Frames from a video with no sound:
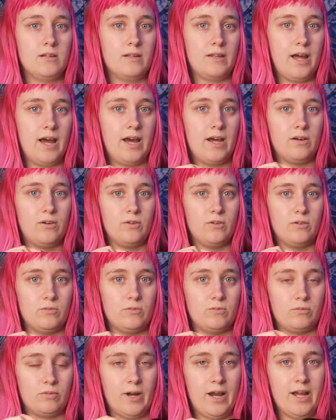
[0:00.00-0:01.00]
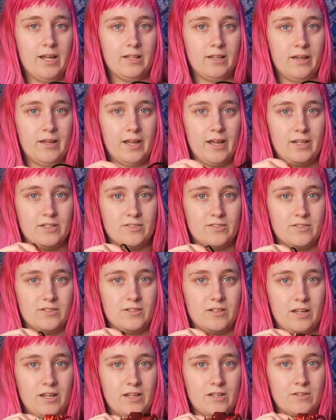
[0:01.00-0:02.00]
not red like at
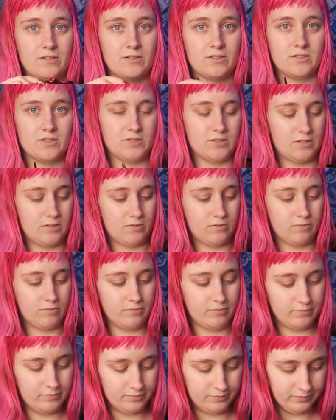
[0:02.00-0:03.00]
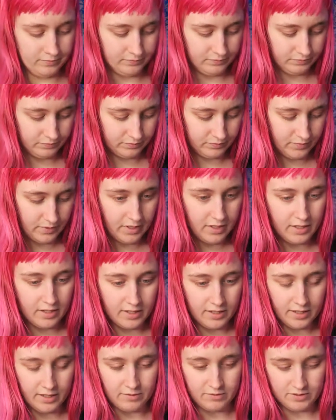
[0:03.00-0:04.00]
certain angles, so
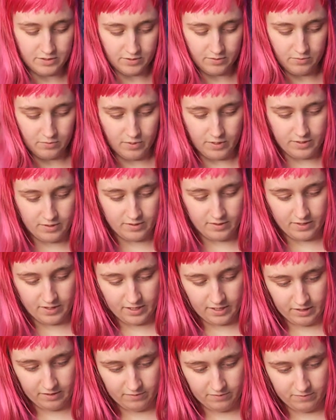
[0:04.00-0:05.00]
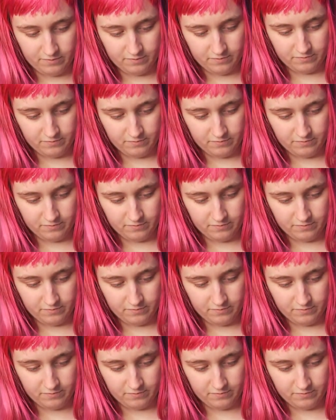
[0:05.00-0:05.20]
that was the one thing I